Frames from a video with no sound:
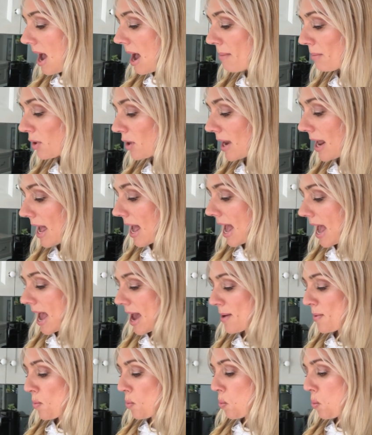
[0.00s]
I'm going to
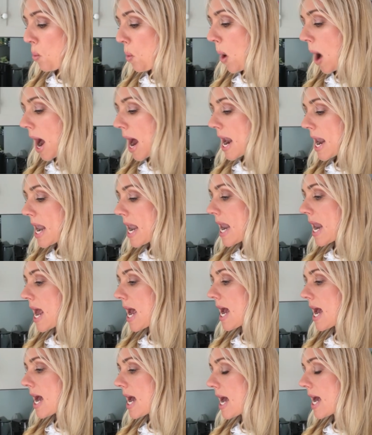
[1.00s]
add one